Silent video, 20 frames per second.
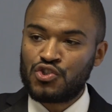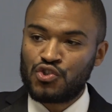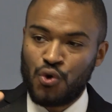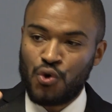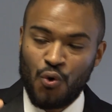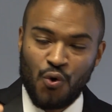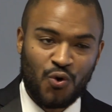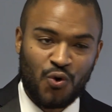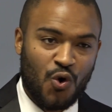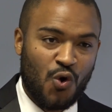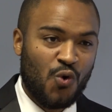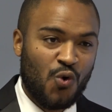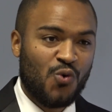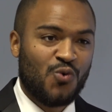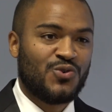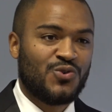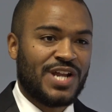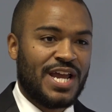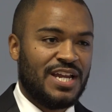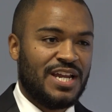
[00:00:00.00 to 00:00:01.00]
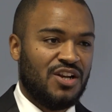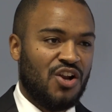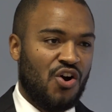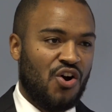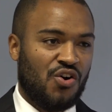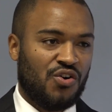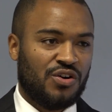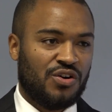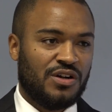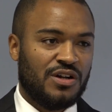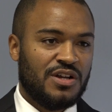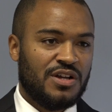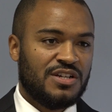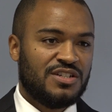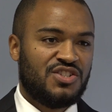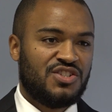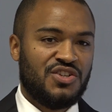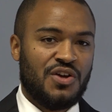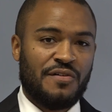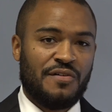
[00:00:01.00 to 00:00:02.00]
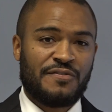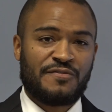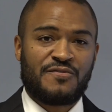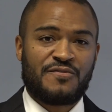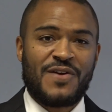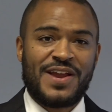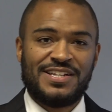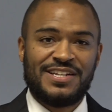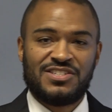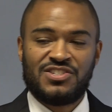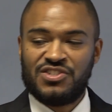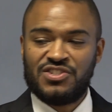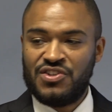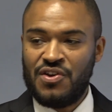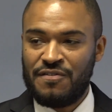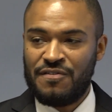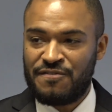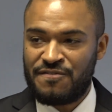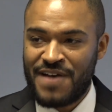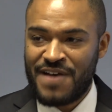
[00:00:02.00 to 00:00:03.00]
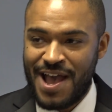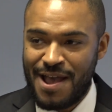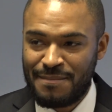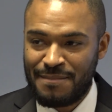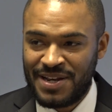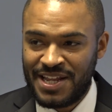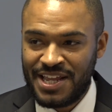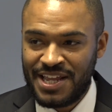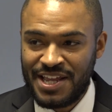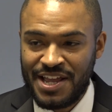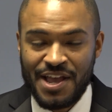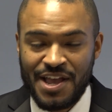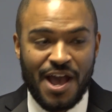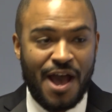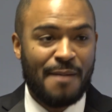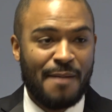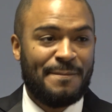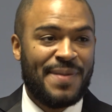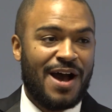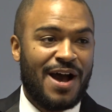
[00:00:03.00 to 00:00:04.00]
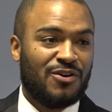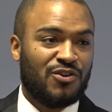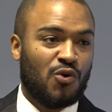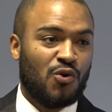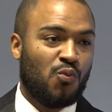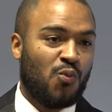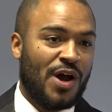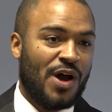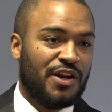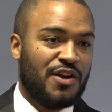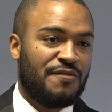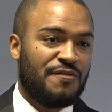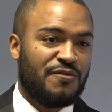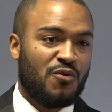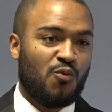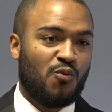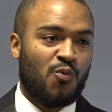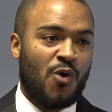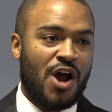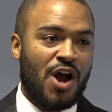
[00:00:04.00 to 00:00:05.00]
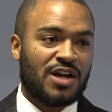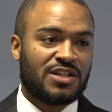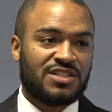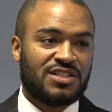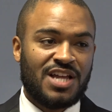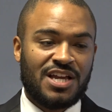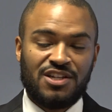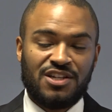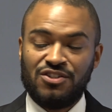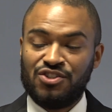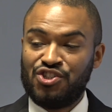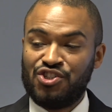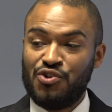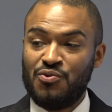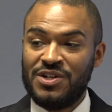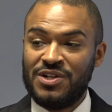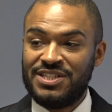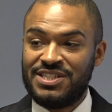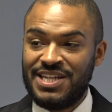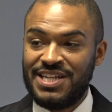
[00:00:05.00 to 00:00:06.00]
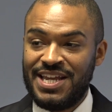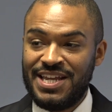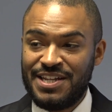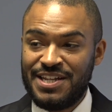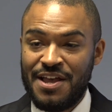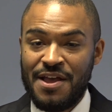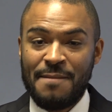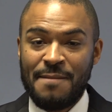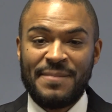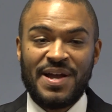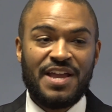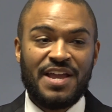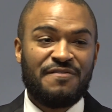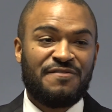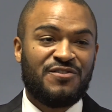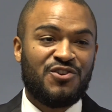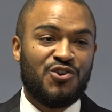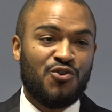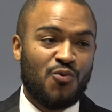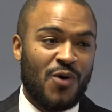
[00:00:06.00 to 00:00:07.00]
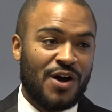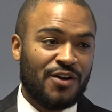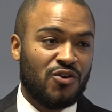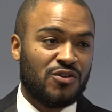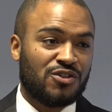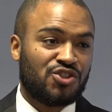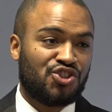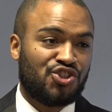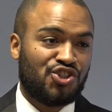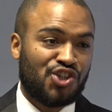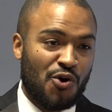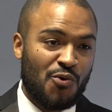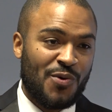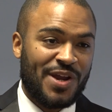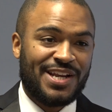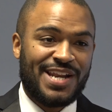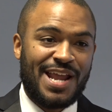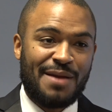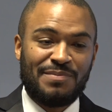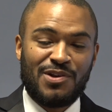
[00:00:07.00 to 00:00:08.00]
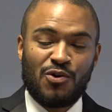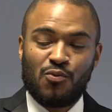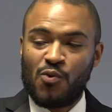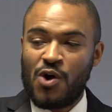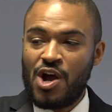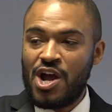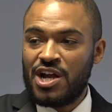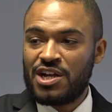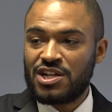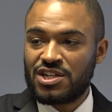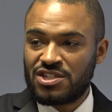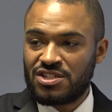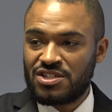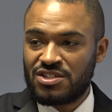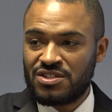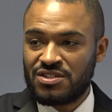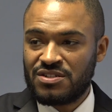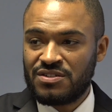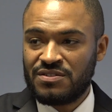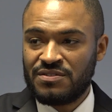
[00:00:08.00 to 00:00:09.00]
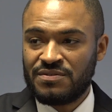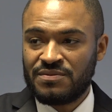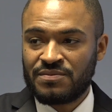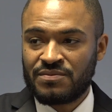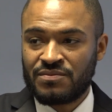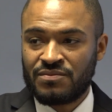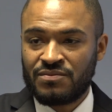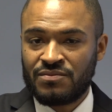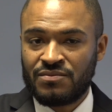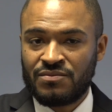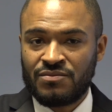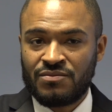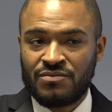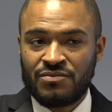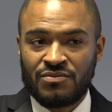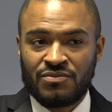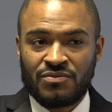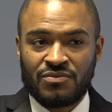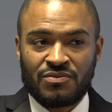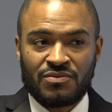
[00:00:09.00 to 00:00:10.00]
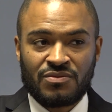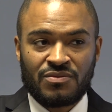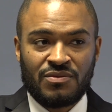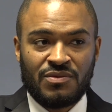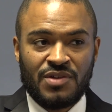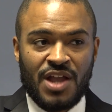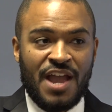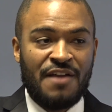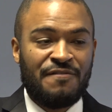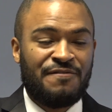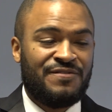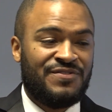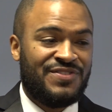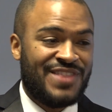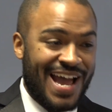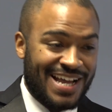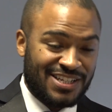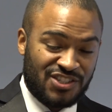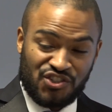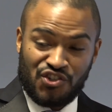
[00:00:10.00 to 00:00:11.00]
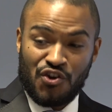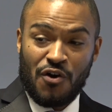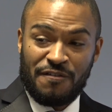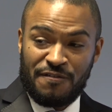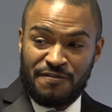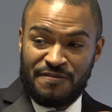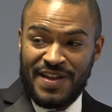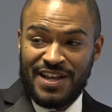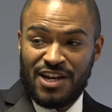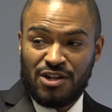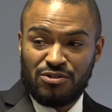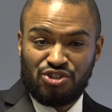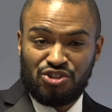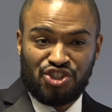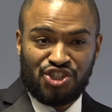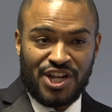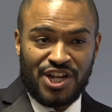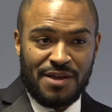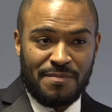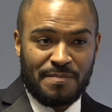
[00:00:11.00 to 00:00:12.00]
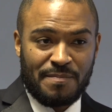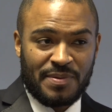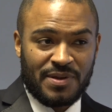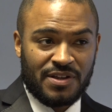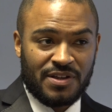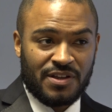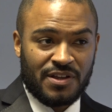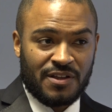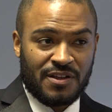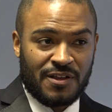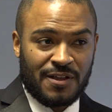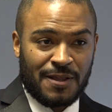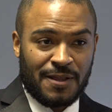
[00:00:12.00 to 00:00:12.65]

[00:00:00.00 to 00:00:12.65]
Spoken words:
You can talk all day long to your friends, to your family, about the wonderful works that Yeshua did, but if you are not showing them the works, if that's your fellowship,